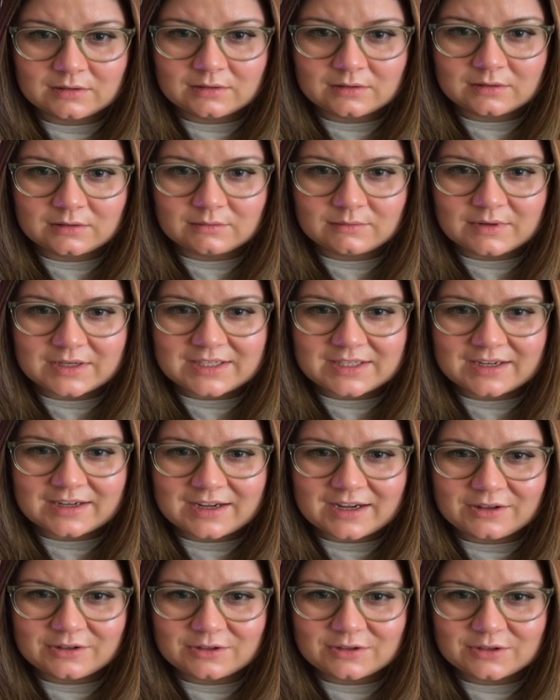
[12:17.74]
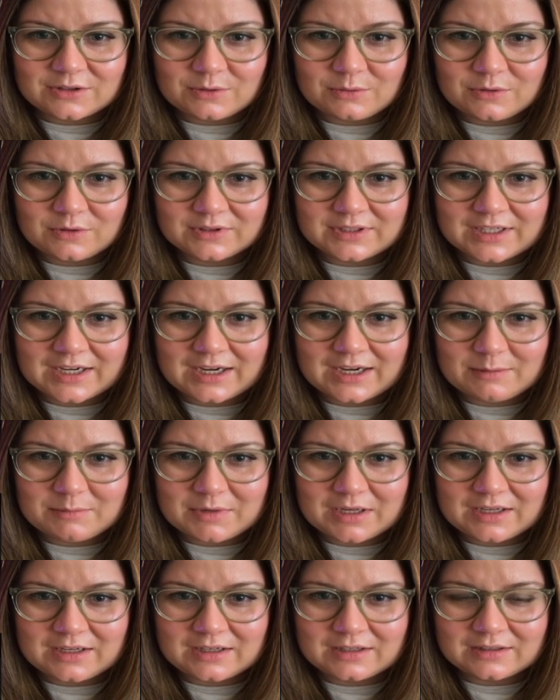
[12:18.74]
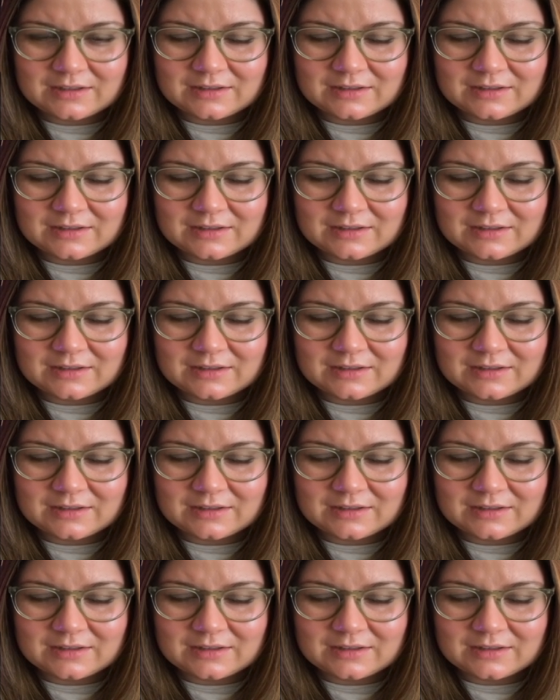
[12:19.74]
Why does that guy look so old-timey?